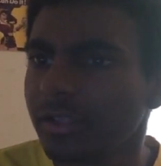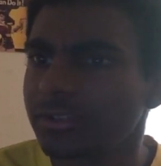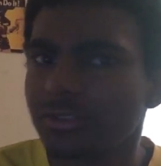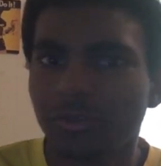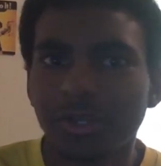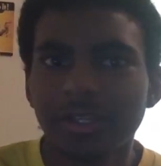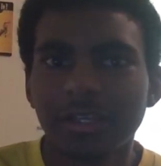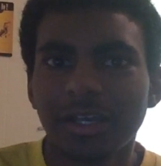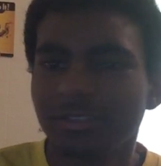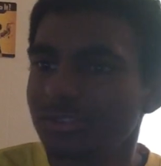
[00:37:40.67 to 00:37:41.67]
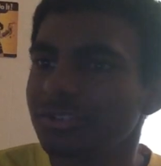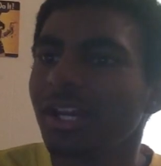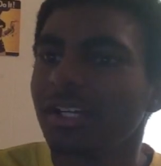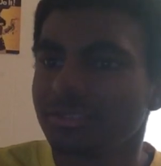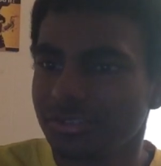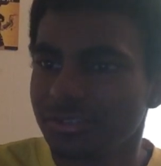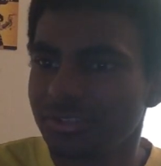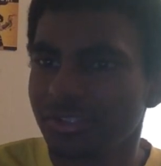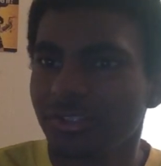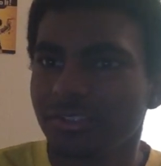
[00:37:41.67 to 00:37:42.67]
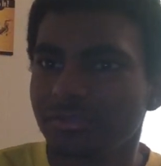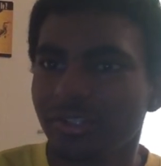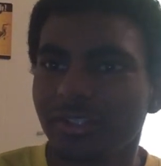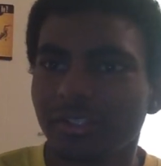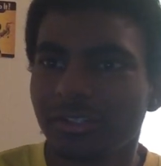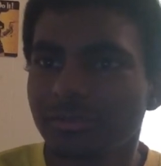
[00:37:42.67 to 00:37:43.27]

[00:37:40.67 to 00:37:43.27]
looks great, guys. You guys should see this right now.